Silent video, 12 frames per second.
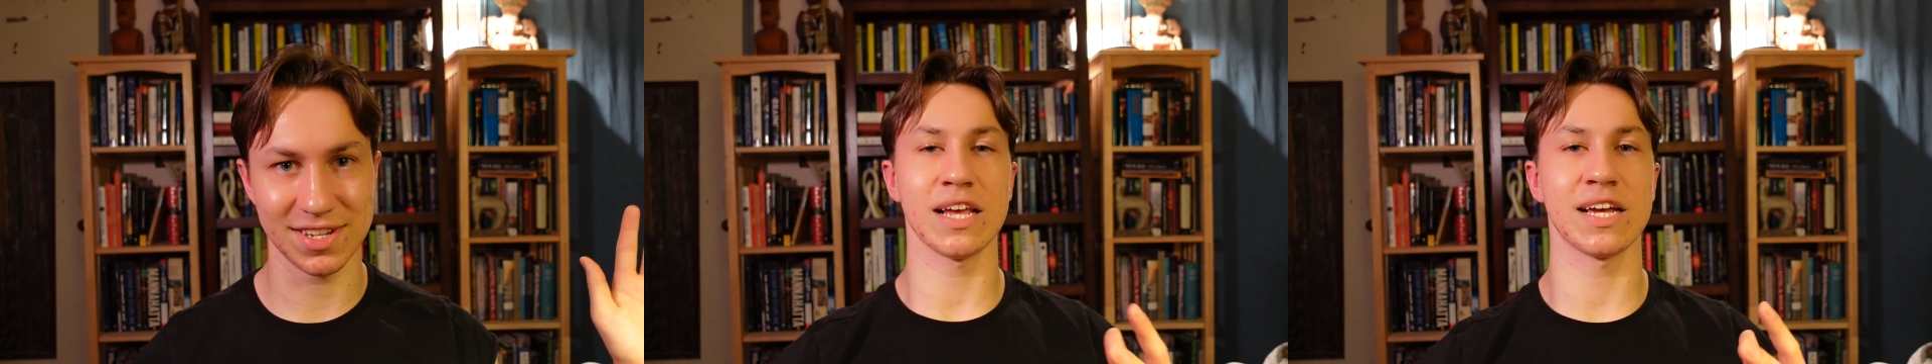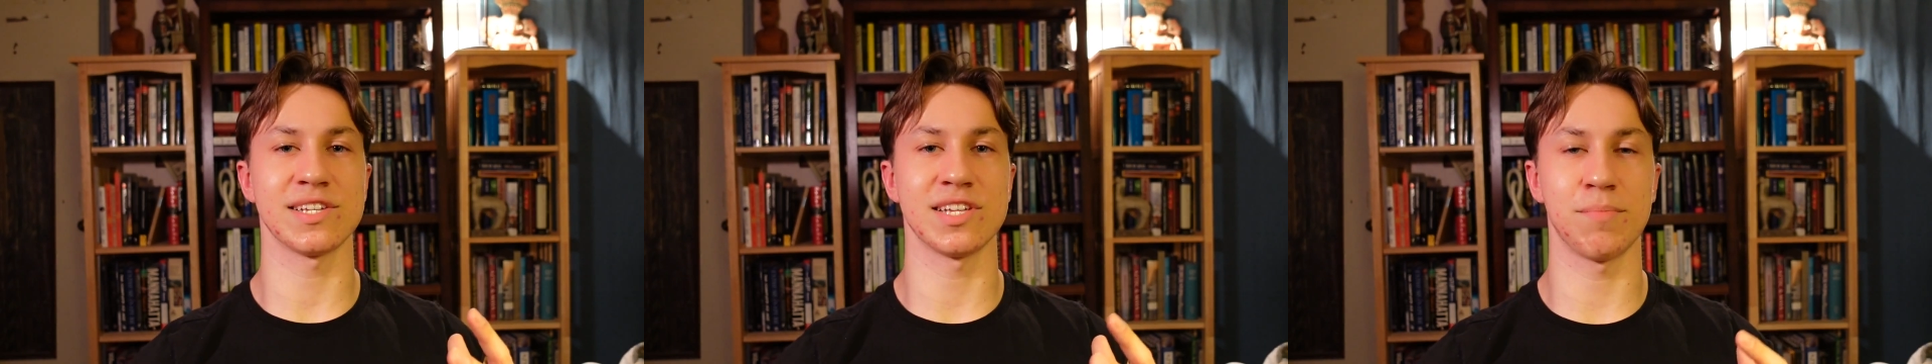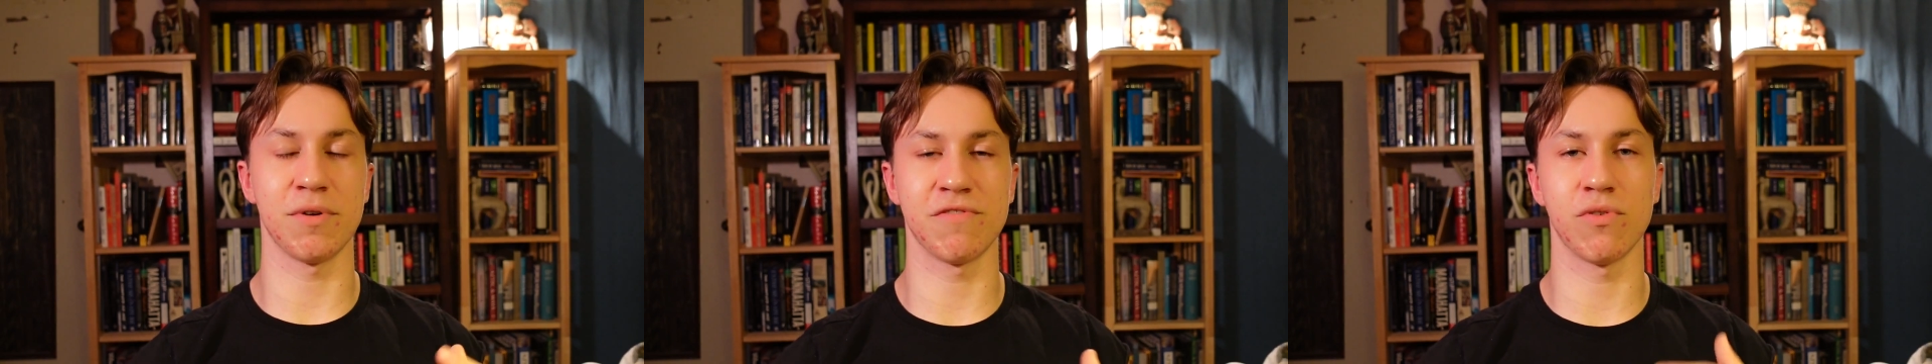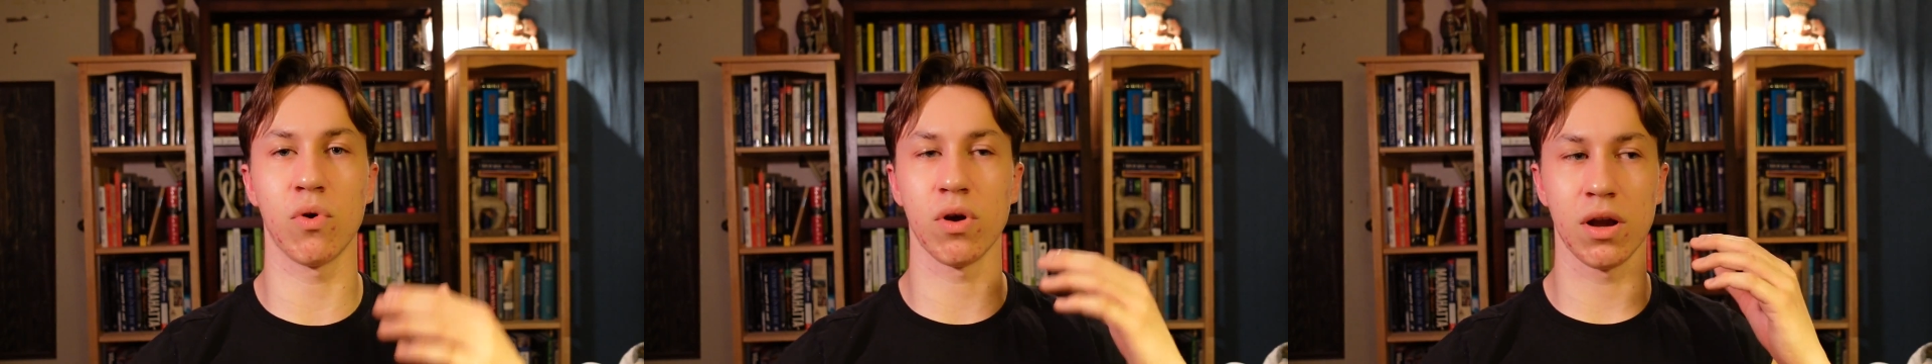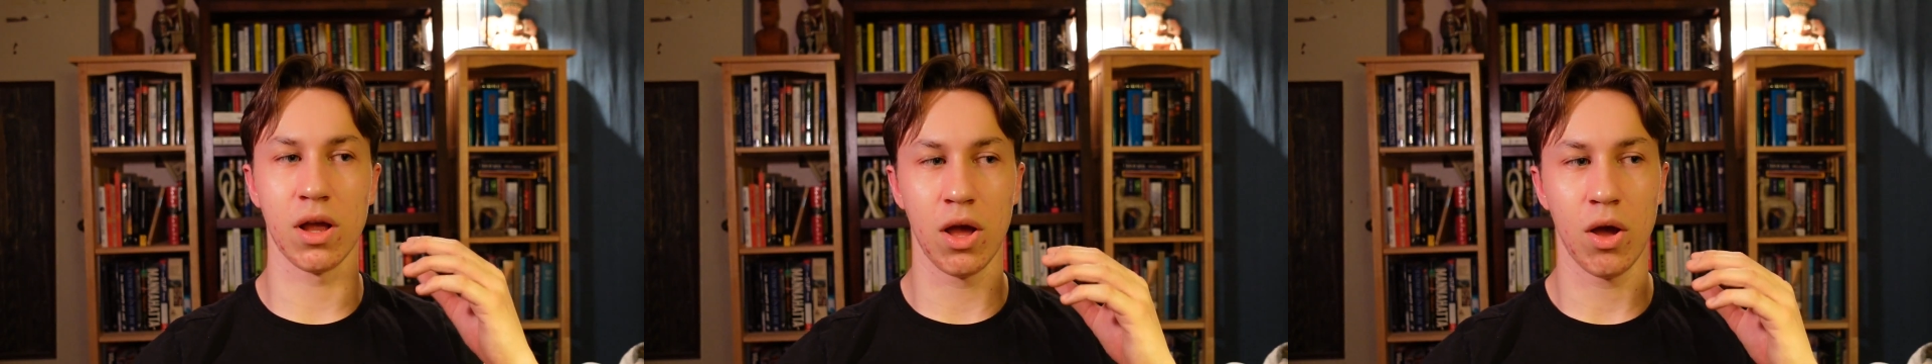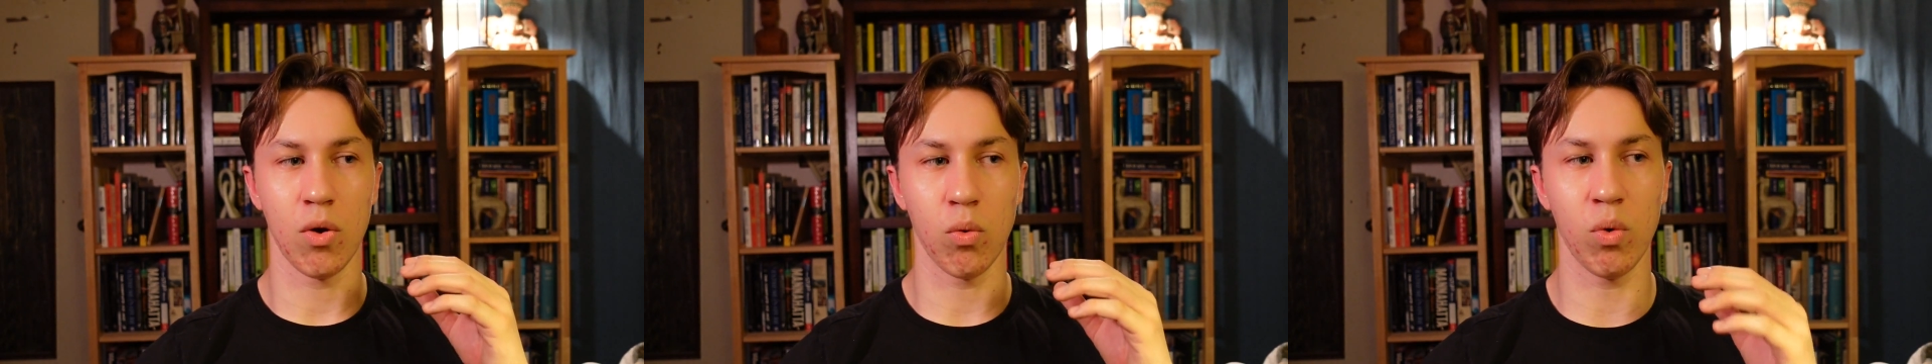Like I said before,
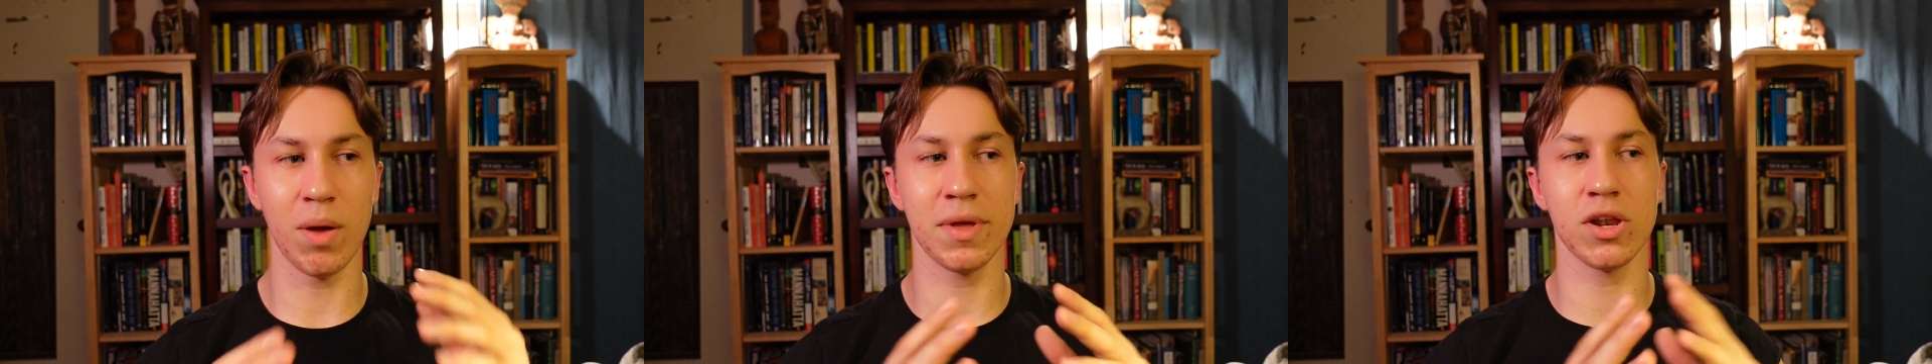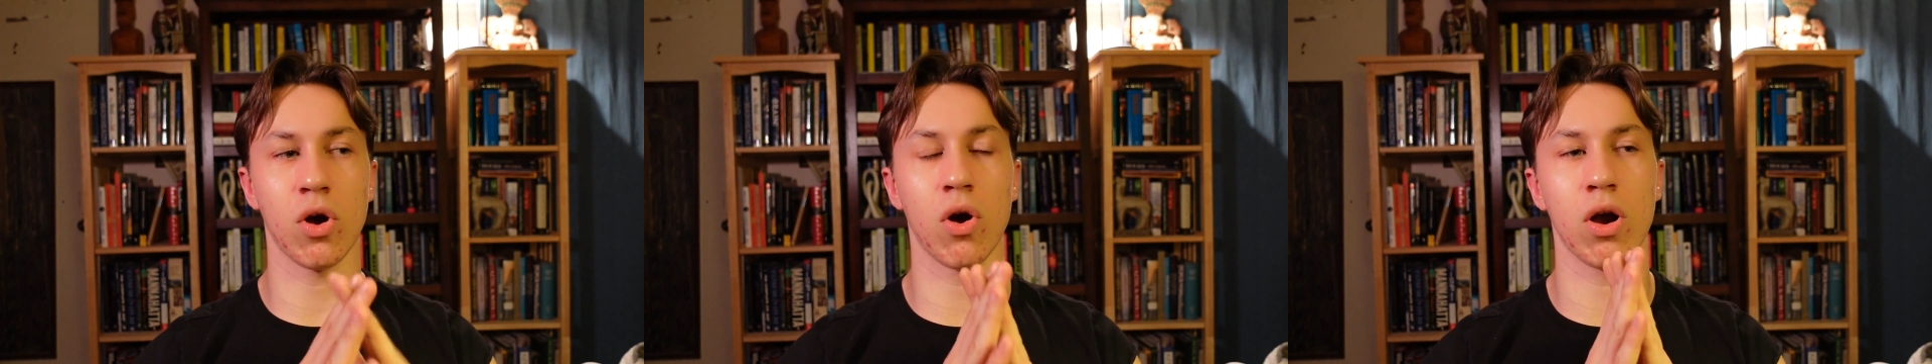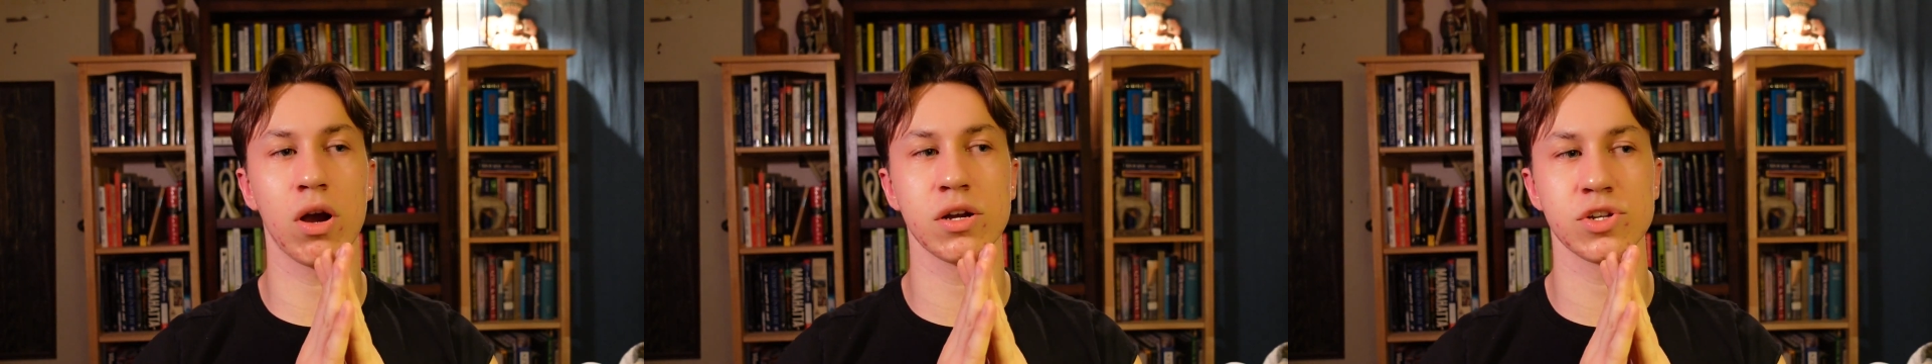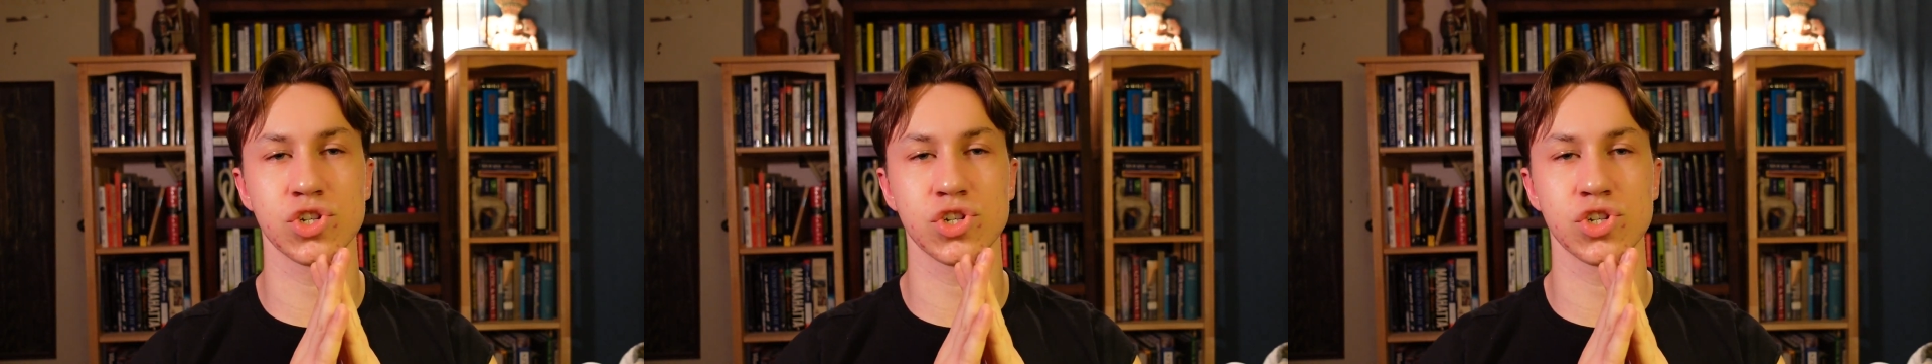women are